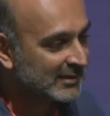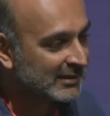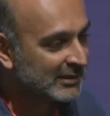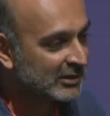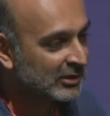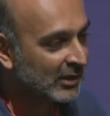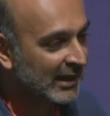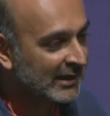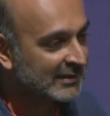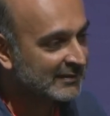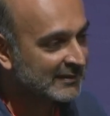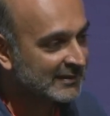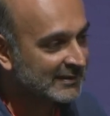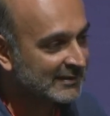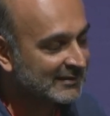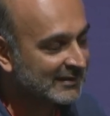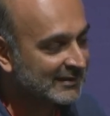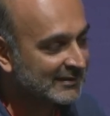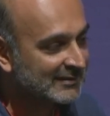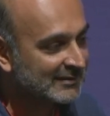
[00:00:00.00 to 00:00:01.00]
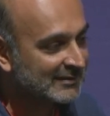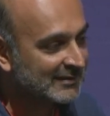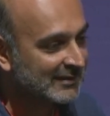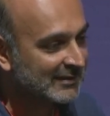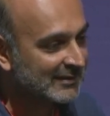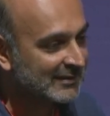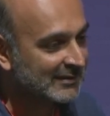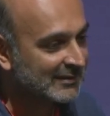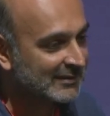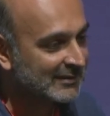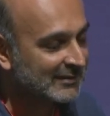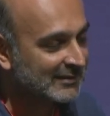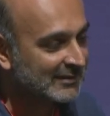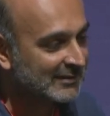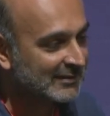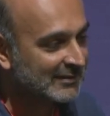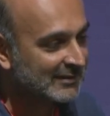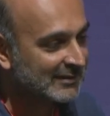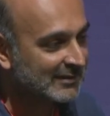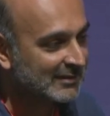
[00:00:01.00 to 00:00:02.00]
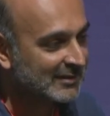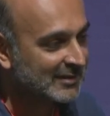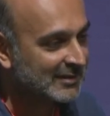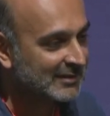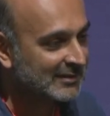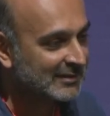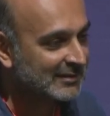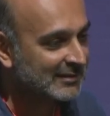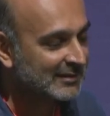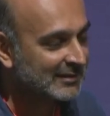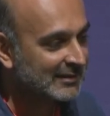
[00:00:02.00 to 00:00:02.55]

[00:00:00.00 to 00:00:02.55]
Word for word: you know, I think that uh, uh,